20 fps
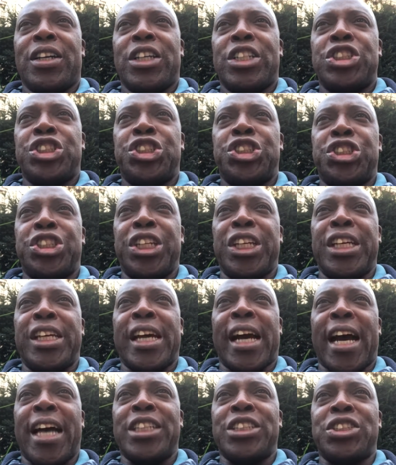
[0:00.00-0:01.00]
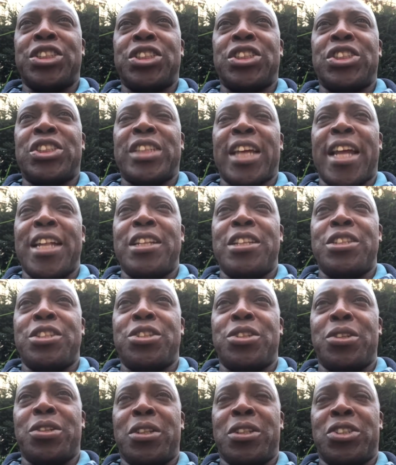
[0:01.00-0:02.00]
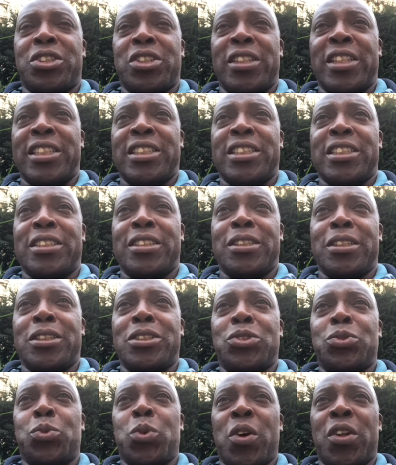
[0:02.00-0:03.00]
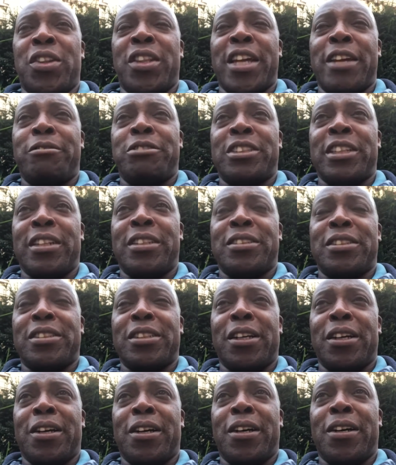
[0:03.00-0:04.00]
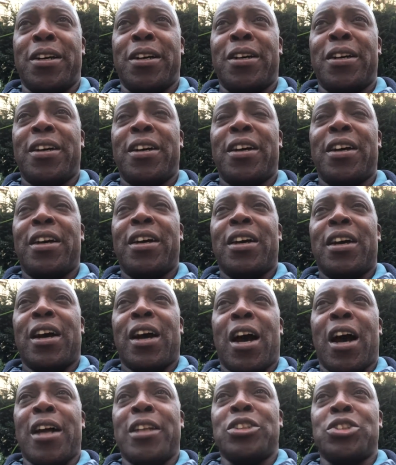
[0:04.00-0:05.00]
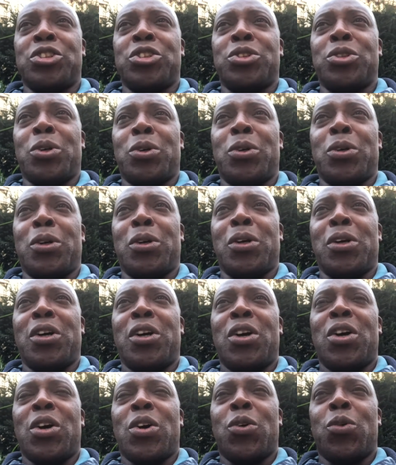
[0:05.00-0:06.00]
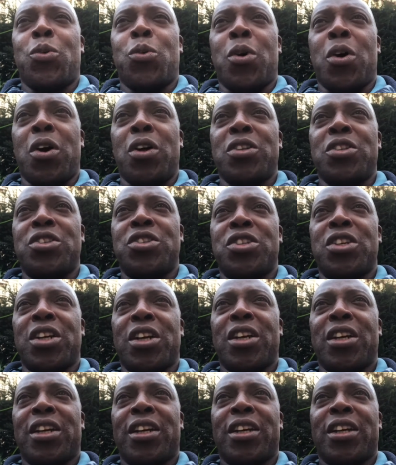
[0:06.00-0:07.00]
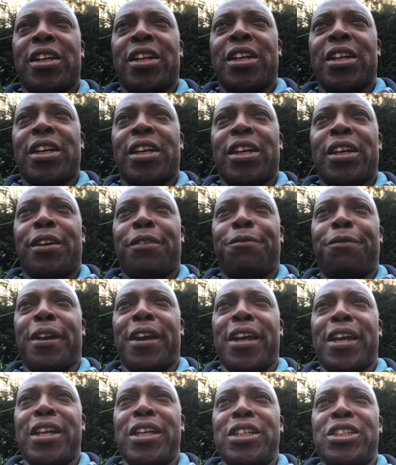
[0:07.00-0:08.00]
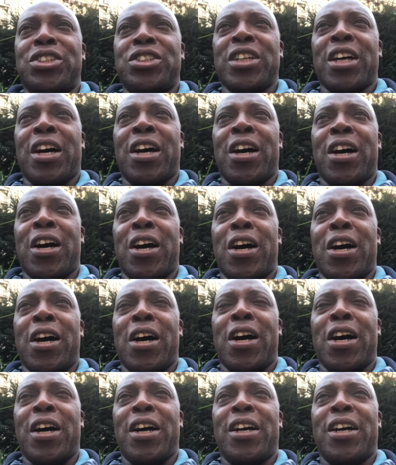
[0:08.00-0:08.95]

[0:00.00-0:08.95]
she has said to the solicitors, what they've said to her. I saw what things the